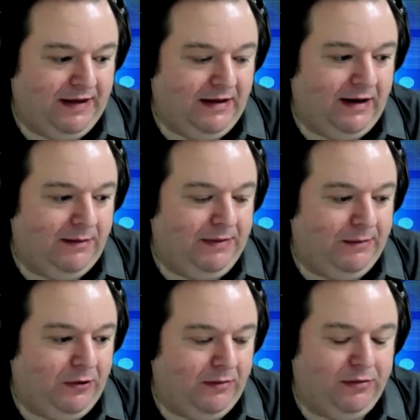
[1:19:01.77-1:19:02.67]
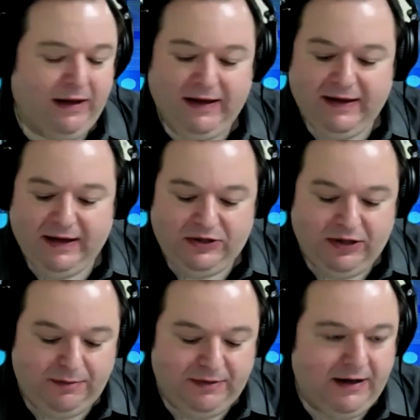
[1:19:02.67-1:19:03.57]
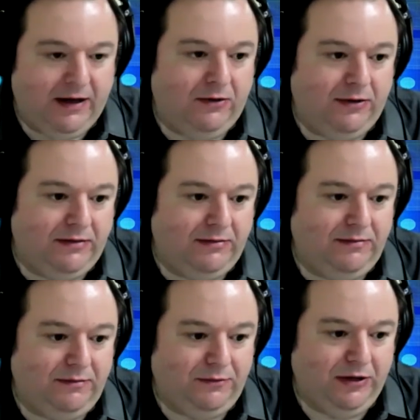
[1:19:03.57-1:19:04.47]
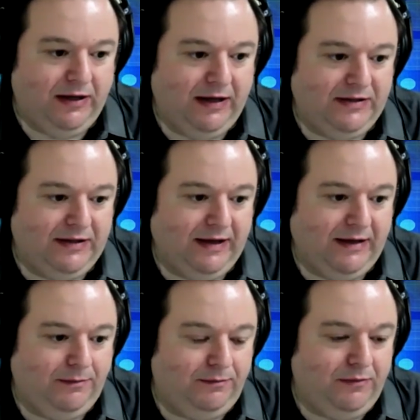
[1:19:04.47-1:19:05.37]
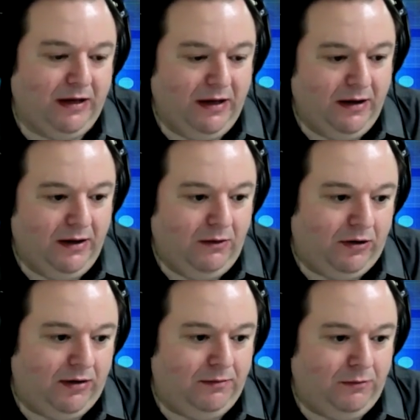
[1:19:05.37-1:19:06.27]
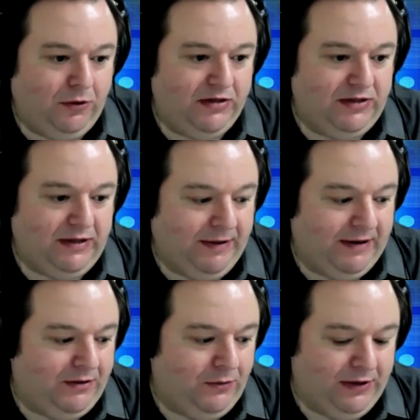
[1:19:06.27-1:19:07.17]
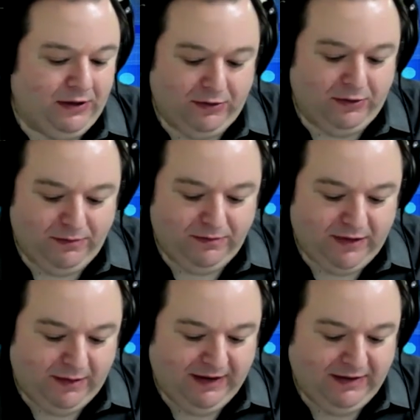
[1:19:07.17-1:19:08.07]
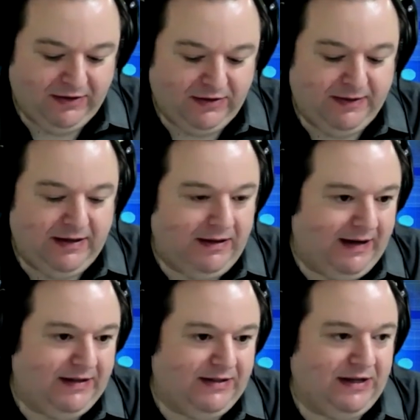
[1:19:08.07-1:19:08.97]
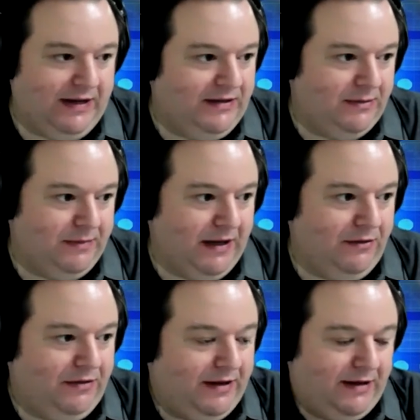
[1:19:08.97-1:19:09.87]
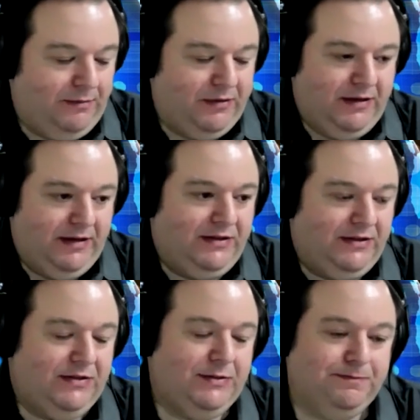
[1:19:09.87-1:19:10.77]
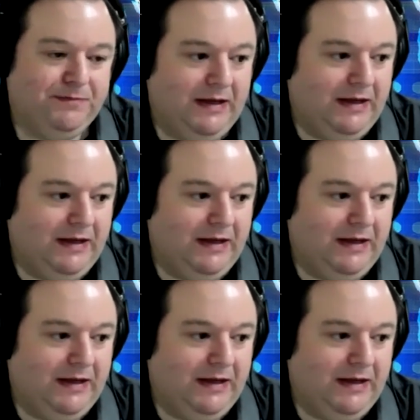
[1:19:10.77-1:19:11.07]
think a lot of people are playing catch up now and realizing they were more asleep at the wheel. I mean, there's been a lot of signs about that, but it's